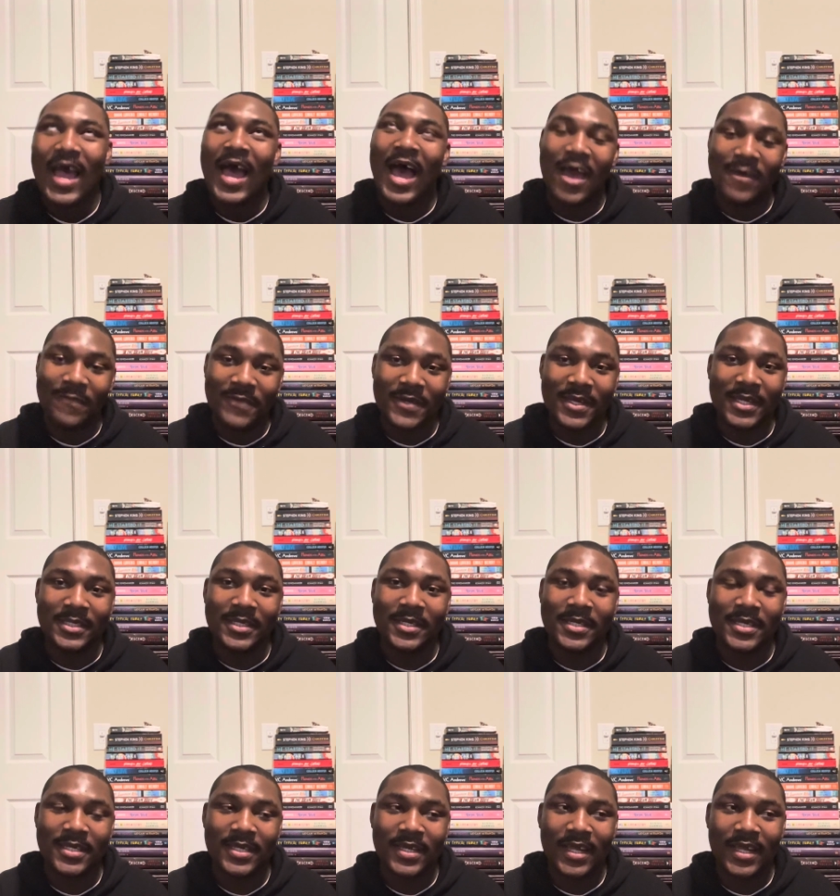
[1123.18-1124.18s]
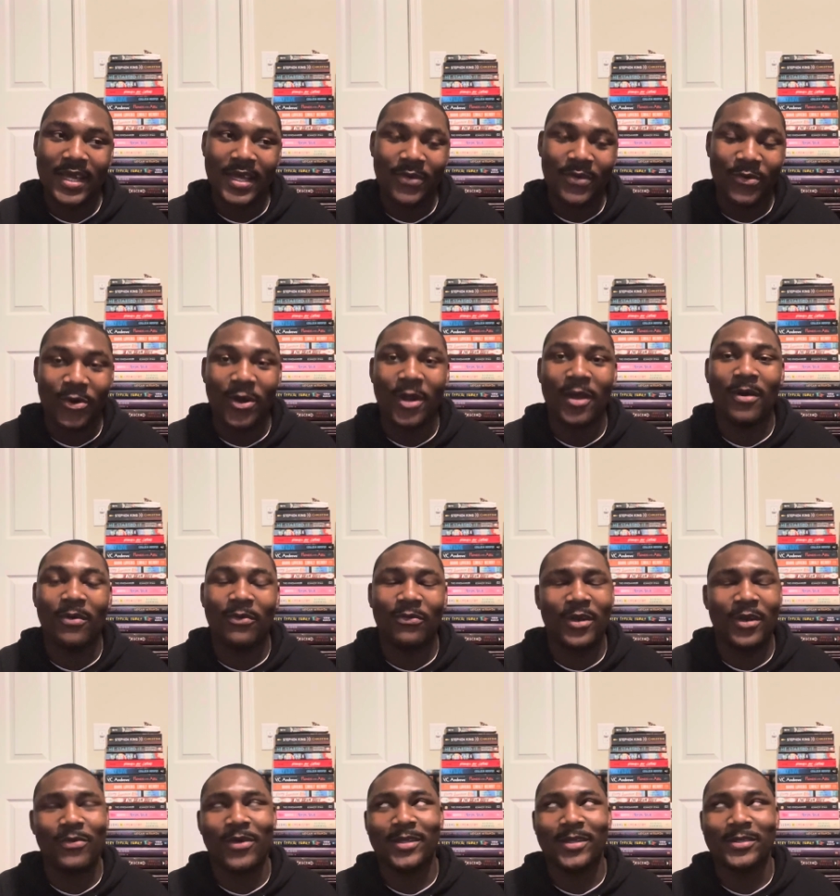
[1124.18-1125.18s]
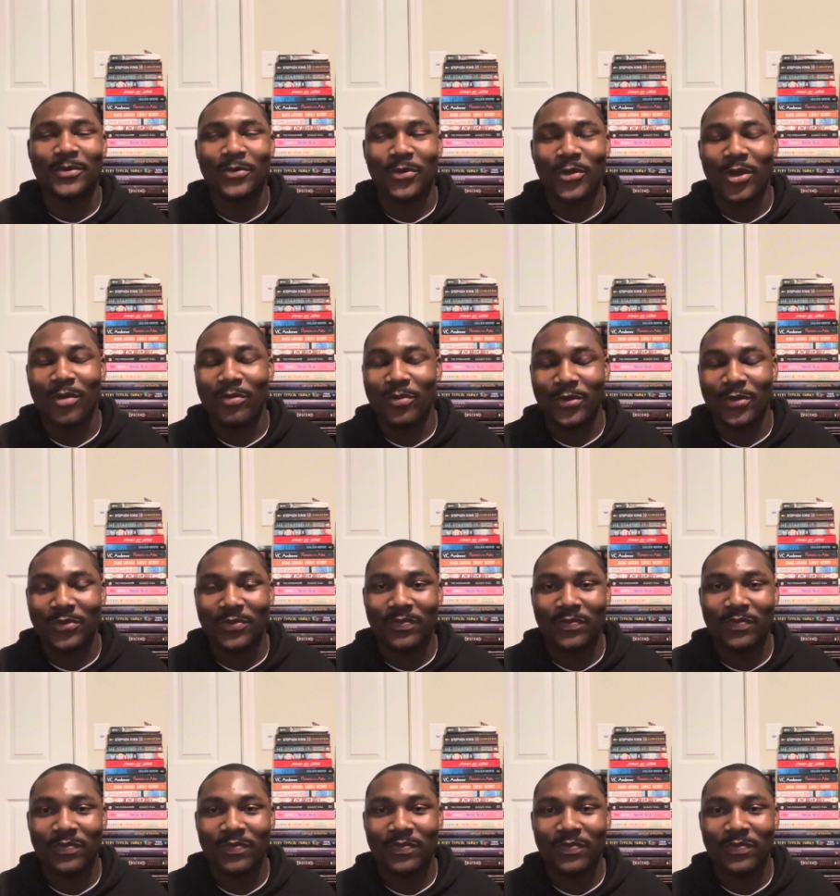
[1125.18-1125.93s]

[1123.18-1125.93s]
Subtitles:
I finished Red Rise and Royal Blue